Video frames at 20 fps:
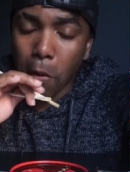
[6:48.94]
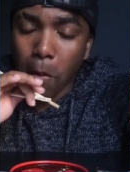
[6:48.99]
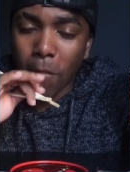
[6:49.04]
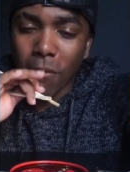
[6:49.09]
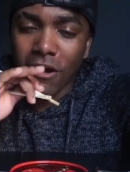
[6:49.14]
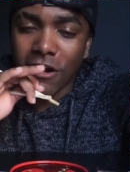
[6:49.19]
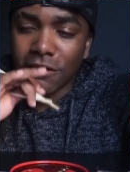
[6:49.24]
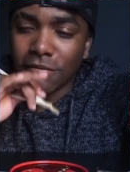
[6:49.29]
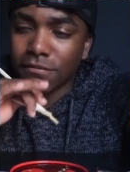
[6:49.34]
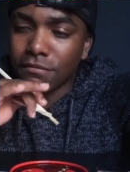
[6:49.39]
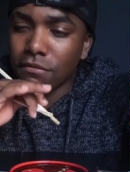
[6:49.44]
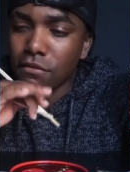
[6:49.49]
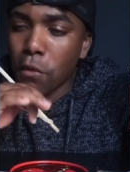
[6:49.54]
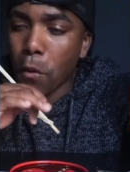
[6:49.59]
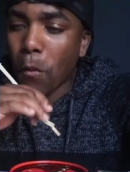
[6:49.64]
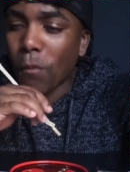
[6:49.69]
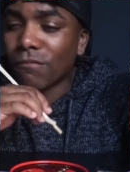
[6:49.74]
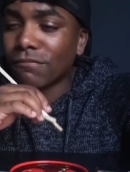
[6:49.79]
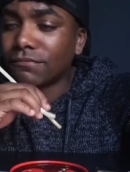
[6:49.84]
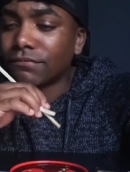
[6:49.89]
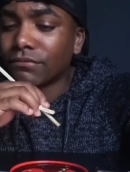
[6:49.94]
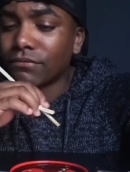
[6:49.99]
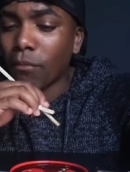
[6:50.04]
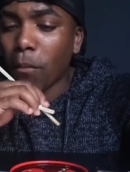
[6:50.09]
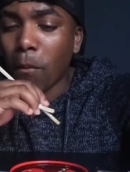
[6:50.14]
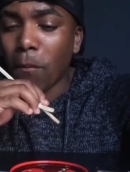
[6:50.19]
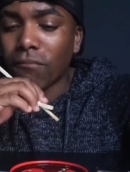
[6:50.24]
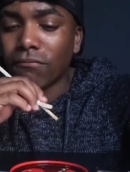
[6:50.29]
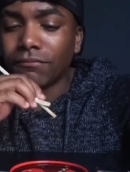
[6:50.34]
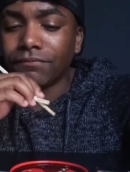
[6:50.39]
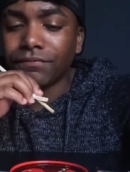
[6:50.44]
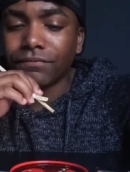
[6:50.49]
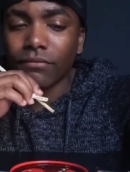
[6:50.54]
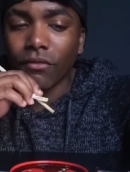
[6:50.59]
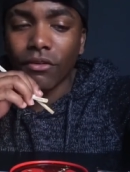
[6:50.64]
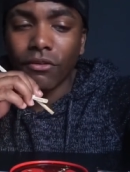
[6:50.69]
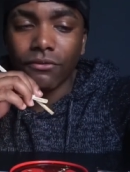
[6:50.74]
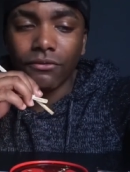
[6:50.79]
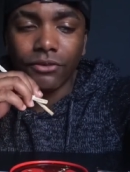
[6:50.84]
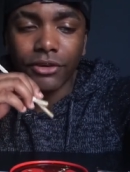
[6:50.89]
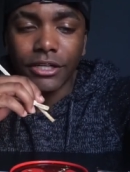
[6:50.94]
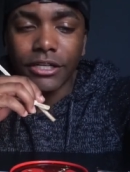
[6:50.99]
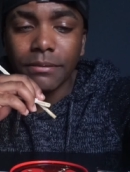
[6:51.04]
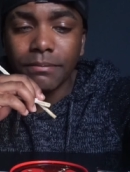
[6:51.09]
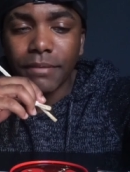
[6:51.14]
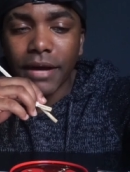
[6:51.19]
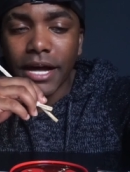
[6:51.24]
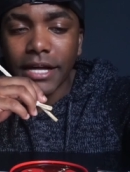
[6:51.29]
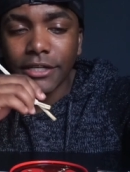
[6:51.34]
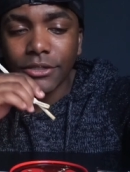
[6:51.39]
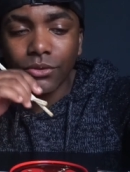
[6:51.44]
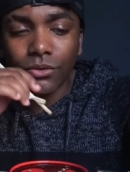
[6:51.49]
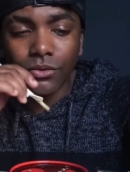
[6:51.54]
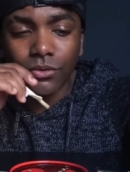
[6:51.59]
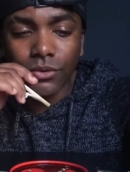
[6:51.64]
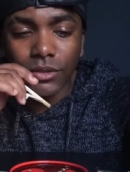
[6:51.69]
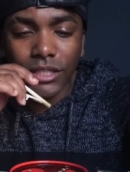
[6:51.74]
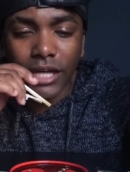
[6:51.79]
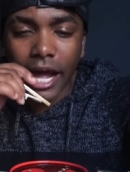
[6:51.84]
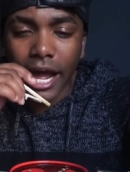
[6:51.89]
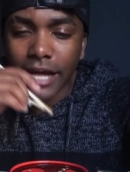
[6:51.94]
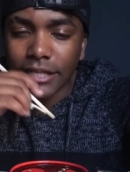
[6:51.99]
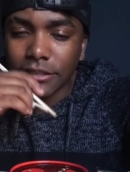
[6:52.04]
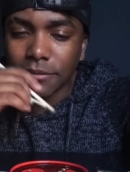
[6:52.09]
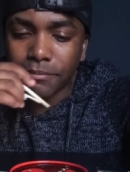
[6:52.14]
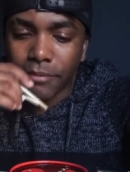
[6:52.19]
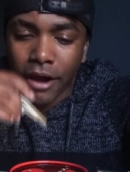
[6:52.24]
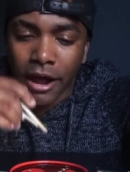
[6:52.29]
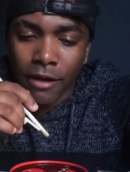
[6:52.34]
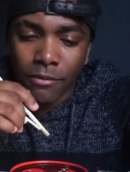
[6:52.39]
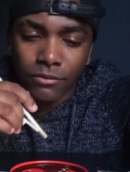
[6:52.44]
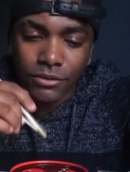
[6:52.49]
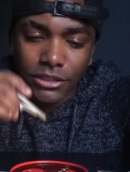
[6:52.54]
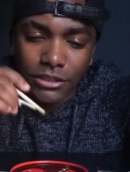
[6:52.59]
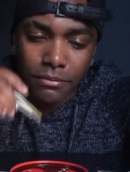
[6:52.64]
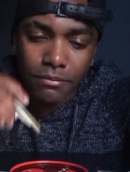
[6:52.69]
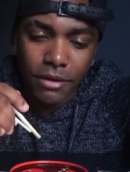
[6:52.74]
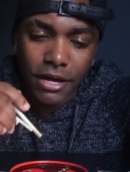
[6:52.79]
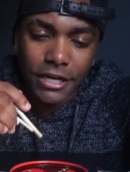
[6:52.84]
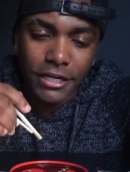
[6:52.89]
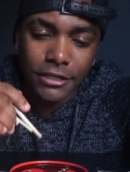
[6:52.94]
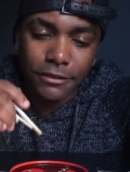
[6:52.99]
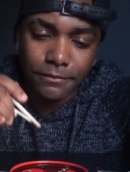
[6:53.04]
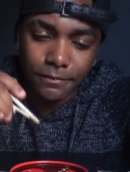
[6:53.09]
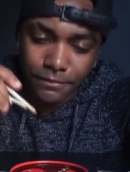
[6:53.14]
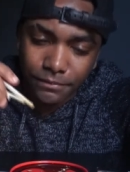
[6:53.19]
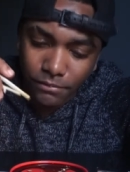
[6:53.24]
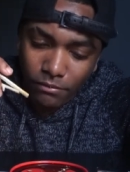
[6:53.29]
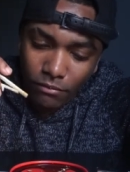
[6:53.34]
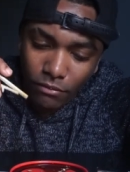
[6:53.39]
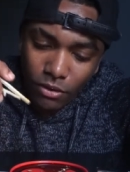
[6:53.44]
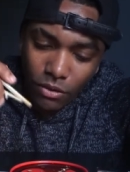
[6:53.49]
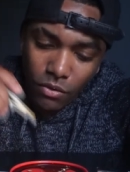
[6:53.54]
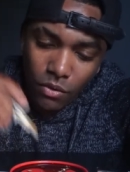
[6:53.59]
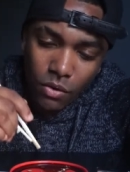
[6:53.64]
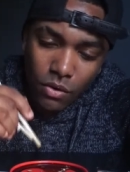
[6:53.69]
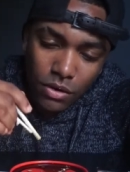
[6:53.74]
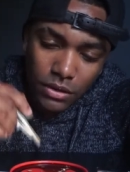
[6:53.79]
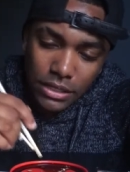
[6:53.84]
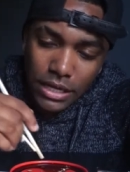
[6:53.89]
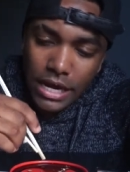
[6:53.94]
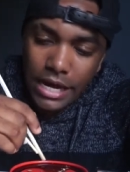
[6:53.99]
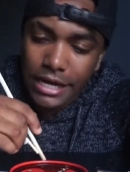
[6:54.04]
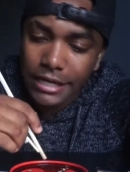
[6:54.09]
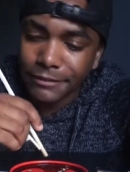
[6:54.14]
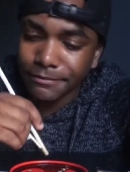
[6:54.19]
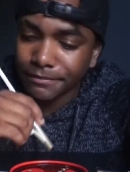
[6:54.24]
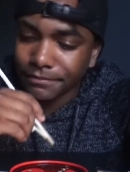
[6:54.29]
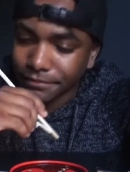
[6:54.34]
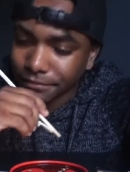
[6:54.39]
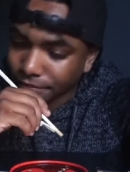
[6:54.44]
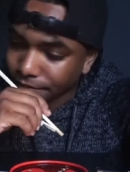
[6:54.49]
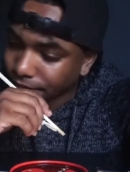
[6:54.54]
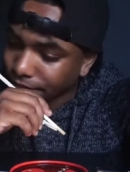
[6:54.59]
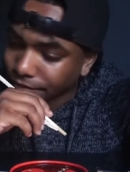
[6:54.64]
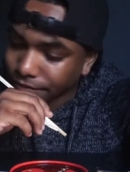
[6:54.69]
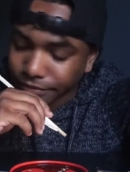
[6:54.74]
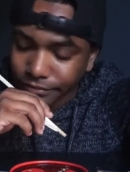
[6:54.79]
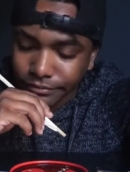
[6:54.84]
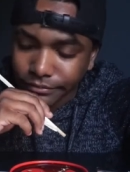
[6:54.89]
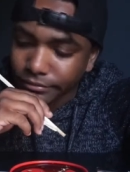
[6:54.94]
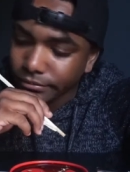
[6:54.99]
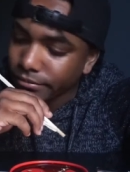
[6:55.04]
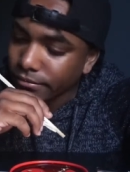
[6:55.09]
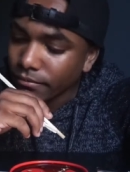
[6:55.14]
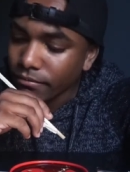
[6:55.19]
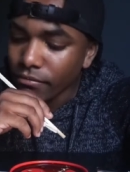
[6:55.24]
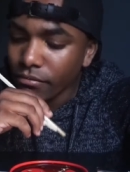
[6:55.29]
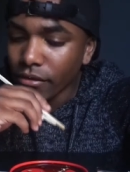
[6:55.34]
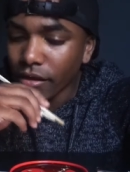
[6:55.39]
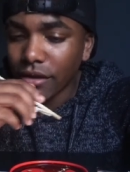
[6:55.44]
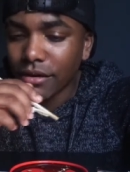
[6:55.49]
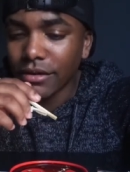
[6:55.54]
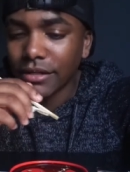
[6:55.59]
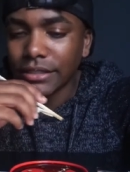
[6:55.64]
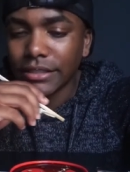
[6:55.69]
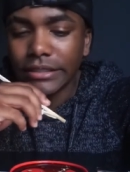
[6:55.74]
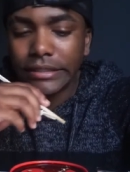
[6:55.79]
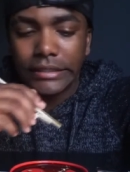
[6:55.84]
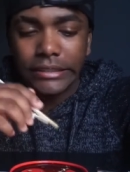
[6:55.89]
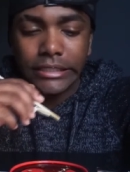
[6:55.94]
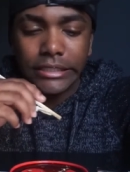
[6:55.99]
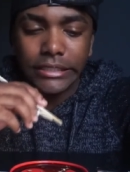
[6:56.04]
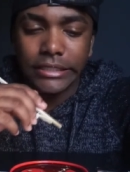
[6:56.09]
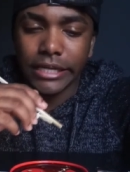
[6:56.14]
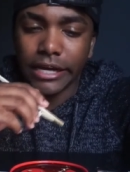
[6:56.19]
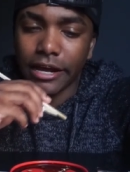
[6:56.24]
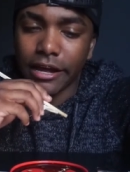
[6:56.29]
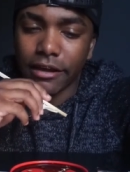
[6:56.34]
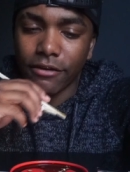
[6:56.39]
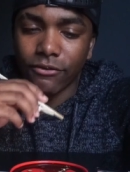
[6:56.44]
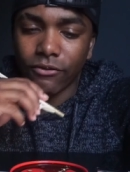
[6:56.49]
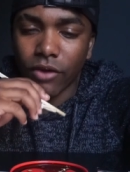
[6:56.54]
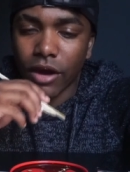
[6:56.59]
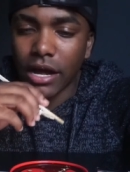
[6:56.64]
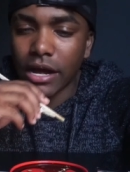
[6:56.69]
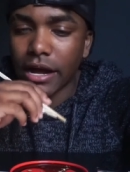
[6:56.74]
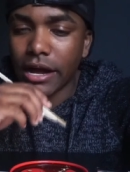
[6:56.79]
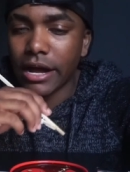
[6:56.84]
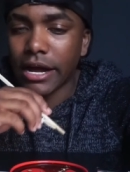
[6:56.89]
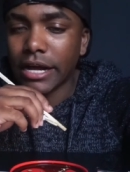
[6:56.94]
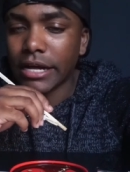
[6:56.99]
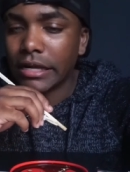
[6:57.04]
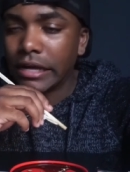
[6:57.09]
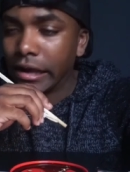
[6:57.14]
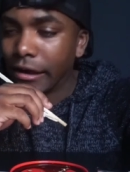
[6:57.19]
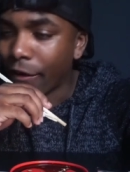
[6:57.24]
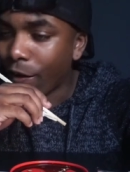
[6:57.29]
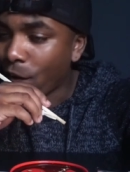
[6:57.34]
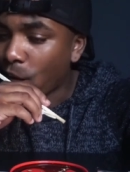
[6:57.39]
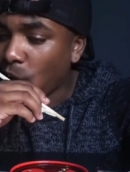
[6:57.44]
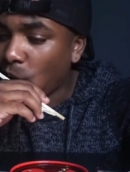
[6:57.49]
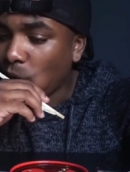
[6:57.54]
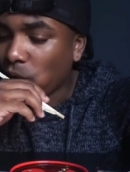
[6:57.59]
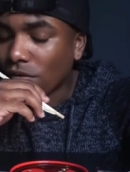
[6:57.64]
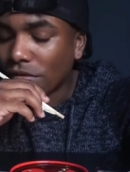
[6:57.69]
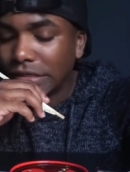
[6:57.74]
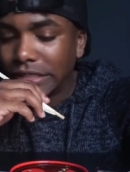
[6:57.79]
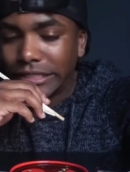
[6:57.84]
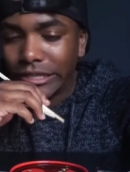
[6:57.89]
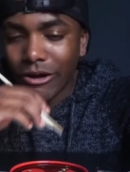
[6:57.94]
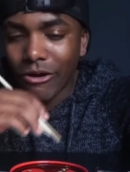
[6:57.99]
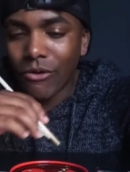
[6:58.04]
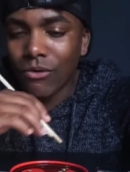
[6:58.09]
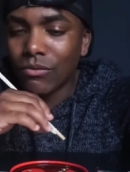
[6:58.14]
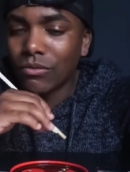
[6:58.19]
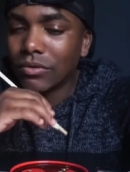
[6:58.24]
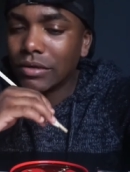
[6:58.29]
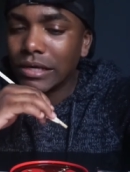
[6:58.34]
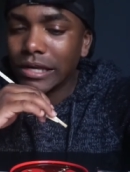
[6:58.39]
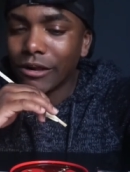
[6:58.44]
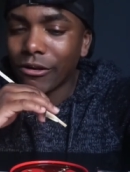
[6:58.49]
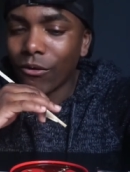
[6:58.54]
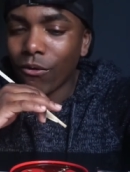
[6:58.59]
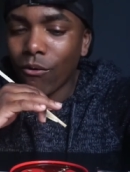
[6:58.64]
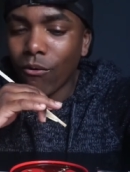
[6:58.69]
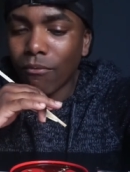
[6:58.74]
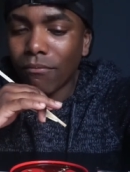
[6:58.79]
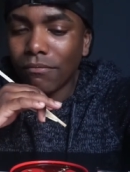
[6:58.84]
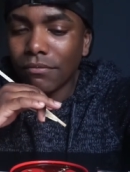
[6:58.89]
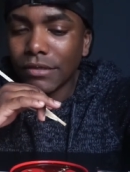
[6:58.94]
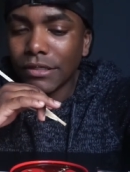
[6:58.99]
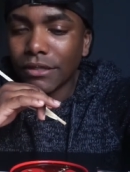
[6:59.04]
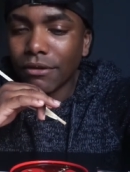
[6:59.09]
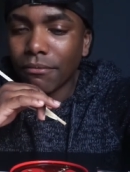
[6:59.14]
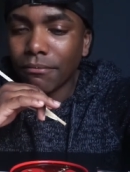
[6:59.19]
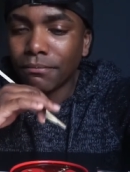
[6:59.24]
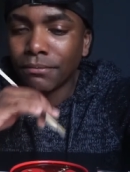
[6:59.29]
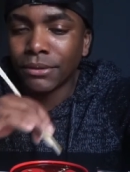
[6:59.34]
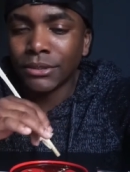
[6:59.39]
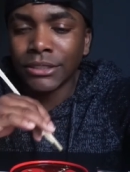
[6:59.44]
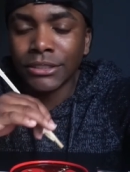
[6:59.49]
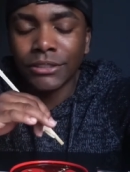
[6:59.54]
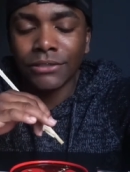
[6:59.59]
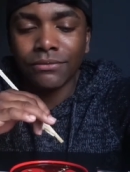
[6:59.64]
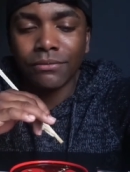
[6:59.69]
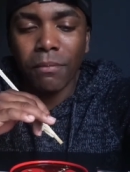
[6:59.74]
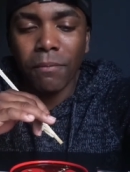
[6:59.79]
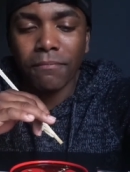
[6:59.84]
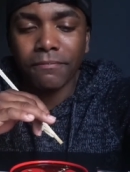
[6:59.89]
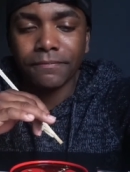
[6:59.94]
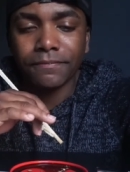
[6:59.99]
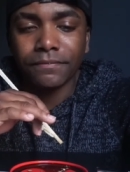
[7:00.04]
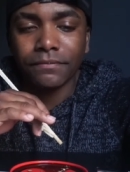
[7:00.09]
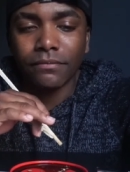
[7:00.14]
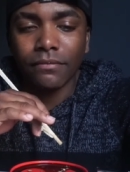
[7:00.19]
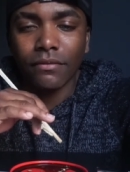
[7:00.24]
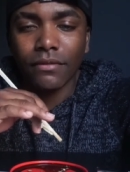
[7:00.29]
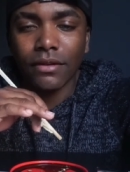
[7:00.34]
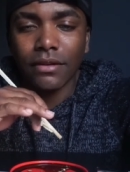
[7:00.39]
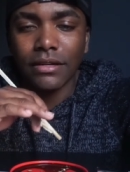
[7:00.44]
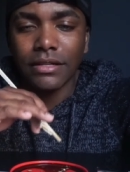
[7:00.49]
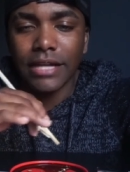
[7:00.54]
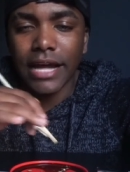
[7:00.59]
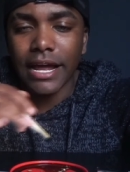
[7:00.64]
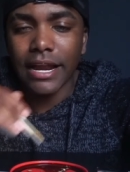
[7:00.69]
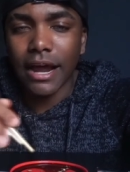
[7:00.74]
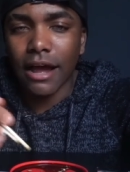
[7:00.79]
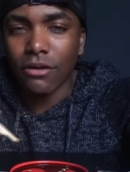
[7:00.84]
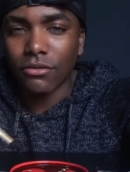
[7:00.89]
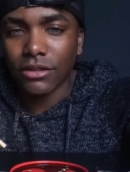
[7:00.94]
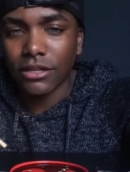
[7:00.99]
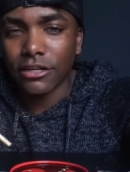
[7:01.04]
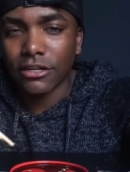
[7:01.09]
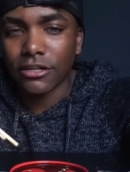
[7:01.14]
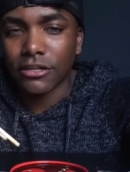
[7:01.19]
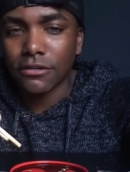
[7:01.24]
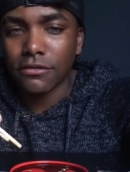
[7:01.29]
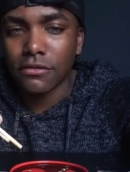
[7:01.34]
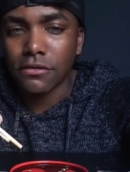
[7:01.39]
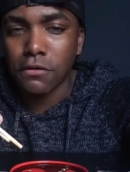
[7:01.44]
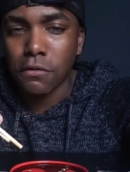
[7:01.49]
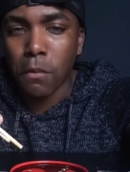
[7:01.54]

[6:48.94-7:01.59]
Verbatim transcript: But for anybody who has a problem with somebody online, this is just a FYI. Don't put that out there.